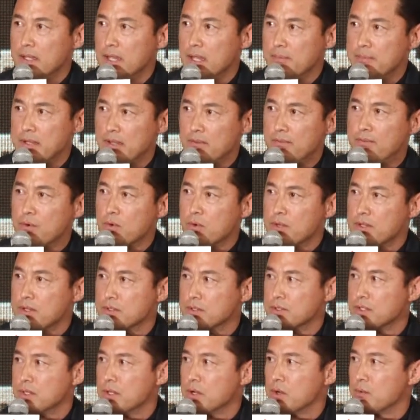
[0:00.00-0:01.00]
about 4
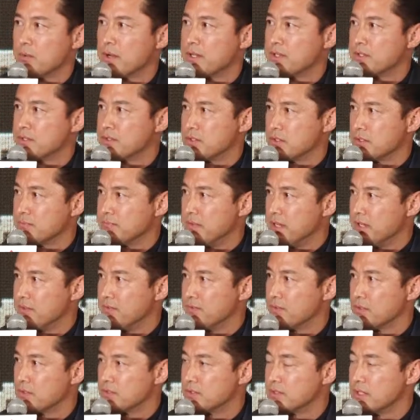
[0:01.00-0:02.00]
years ago, registered my
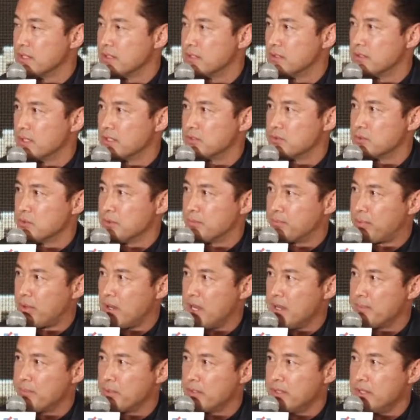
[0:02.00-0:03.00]
first intellectual
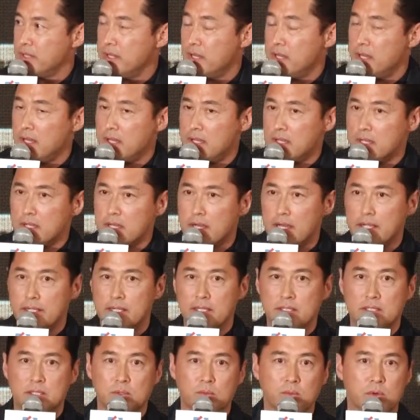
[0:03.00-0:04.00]
property. I
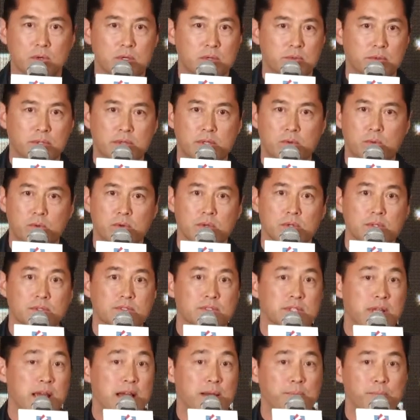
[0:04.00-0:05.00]
get to work with the
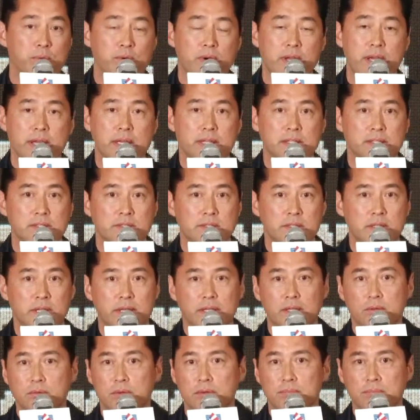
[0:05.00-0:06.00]
world's top brands
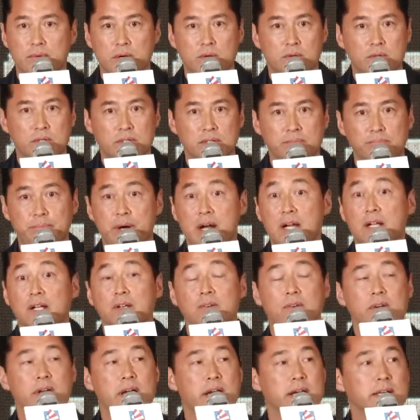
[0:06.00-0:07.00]
like Rimowa,
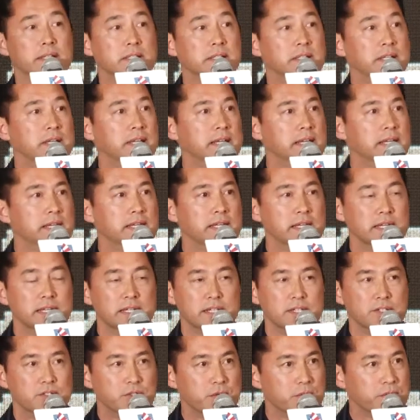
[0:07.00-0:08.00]
Baccarat,
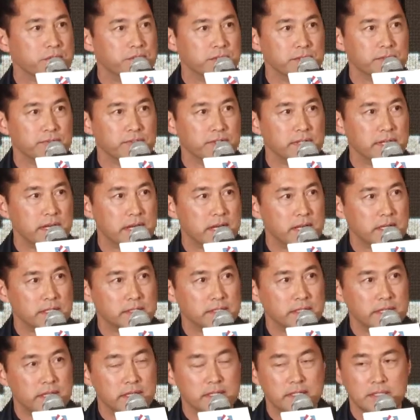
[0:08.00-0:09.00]
Giorgio
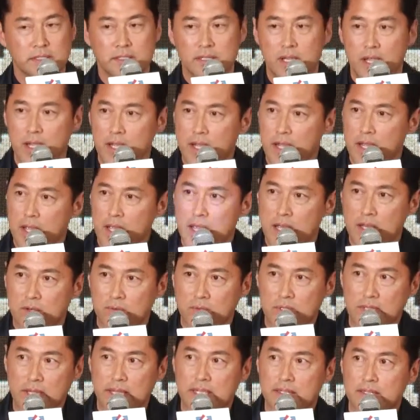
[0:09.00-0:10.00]
Fadan, and
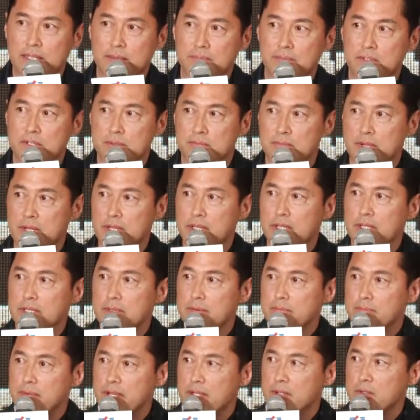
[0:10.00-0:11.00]
relate them to my
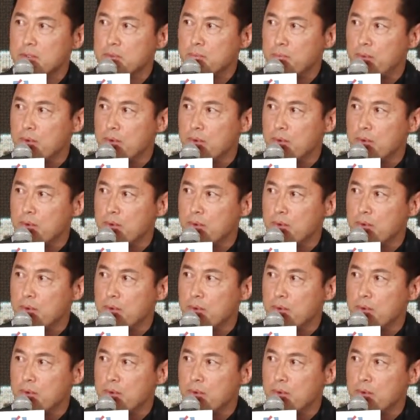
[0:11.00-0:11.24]
own